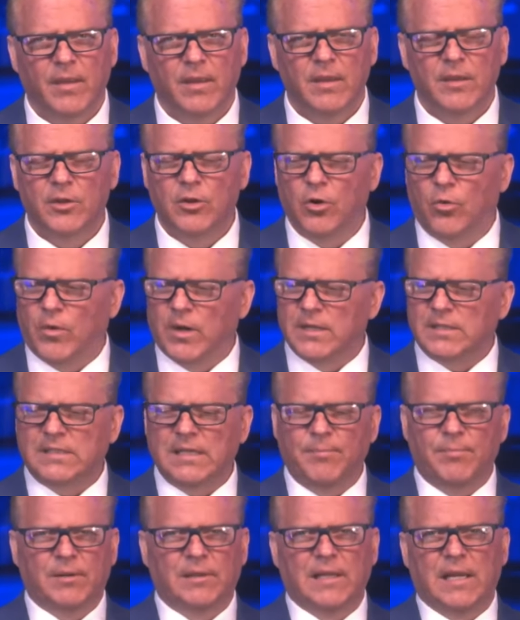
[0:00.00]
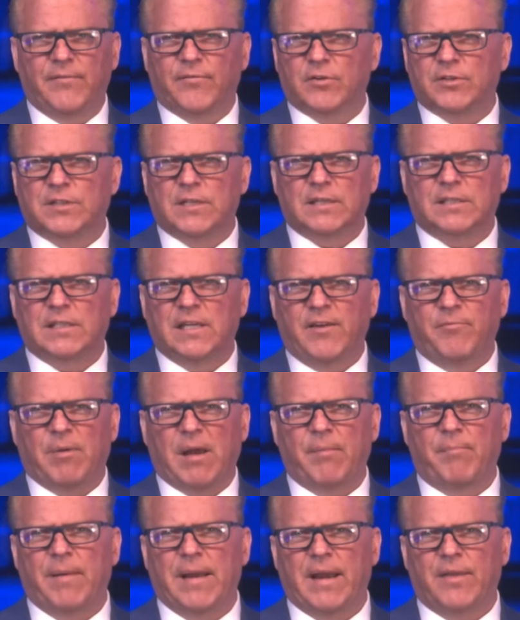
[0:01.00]
You don't want to see believers deceived by
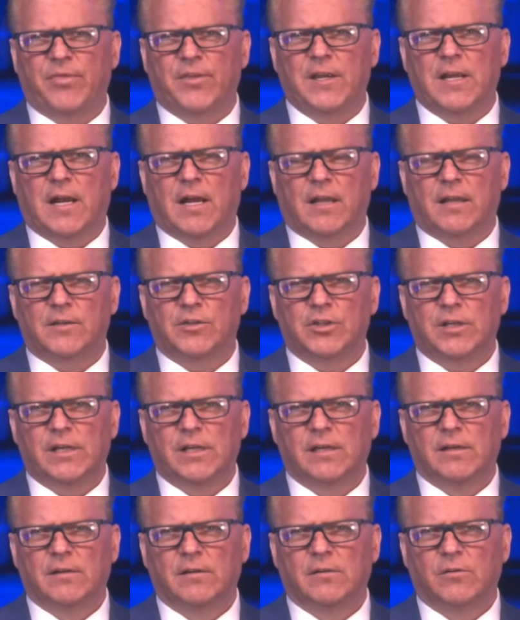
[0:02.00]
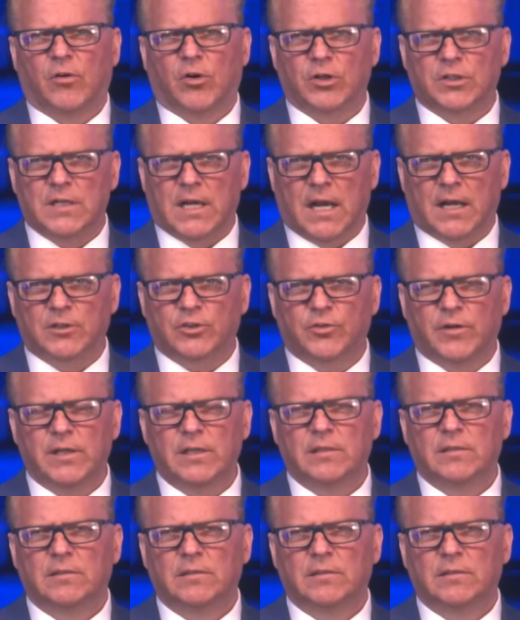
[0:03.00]
bad theology or doctrine.